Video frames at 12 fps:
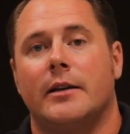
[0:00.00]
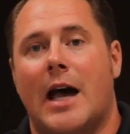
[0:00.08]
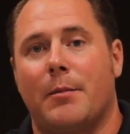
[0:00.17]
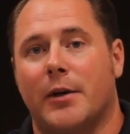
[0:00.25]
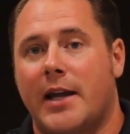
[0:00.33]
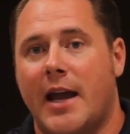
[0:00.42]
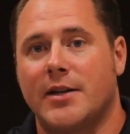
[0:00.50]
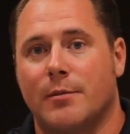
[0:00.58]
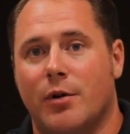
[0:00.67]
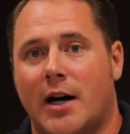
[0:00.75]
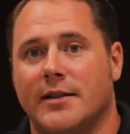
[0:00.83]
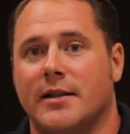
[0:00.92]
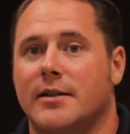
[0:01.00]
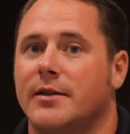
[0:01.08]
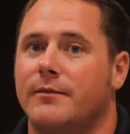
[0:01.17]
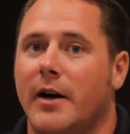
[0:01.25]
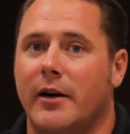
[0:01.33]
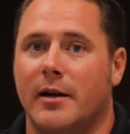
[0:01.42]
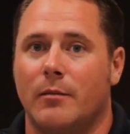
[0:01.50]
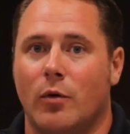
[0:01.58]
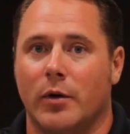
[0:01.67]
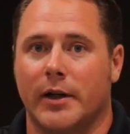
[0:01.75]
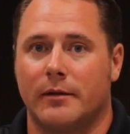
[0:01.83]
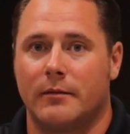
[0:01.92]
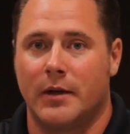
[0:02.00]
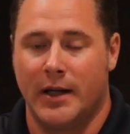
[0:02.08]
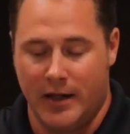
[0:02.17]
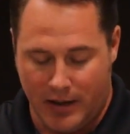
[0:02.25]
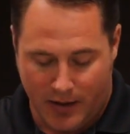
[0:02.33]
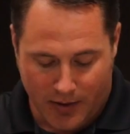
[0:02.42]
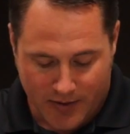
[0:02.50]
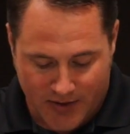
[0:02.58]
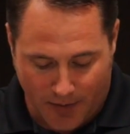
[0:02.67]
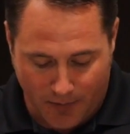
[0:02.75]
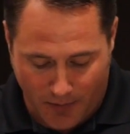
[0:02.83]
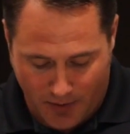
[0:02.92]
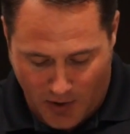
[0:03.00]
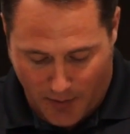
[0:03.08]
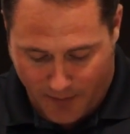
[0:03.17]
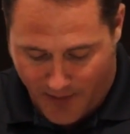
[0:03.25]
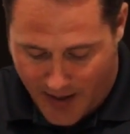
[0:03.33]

The application process is very important. Some carbon